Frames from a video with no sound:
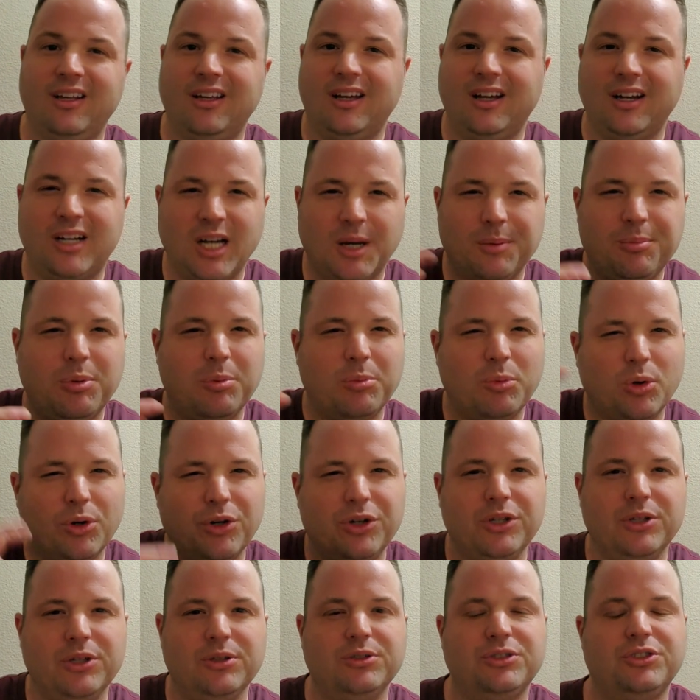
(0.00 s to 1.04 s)
A couple more
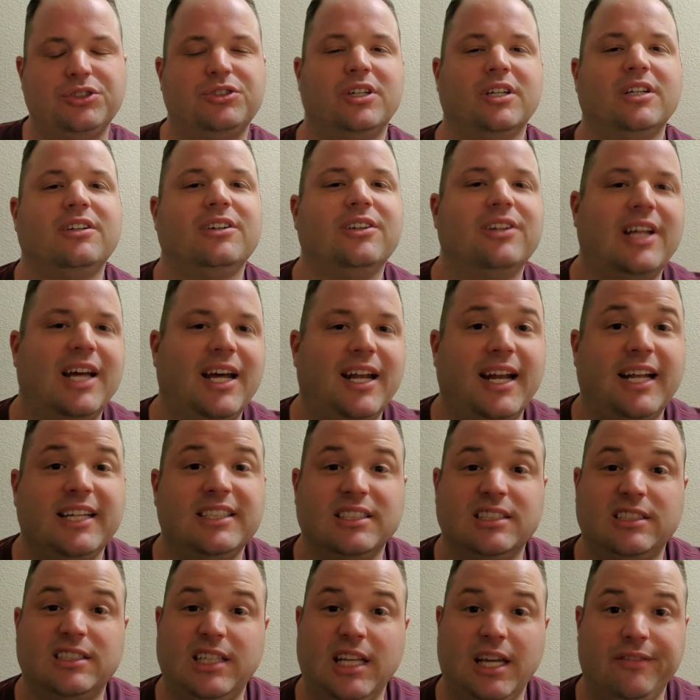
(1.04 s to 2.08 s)
dudes trickled out. And I
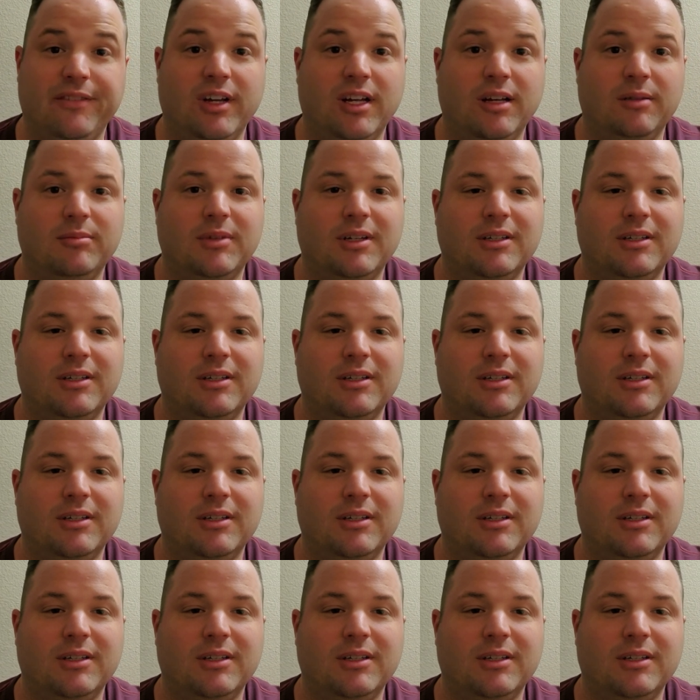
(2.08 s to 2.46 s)
just gave up.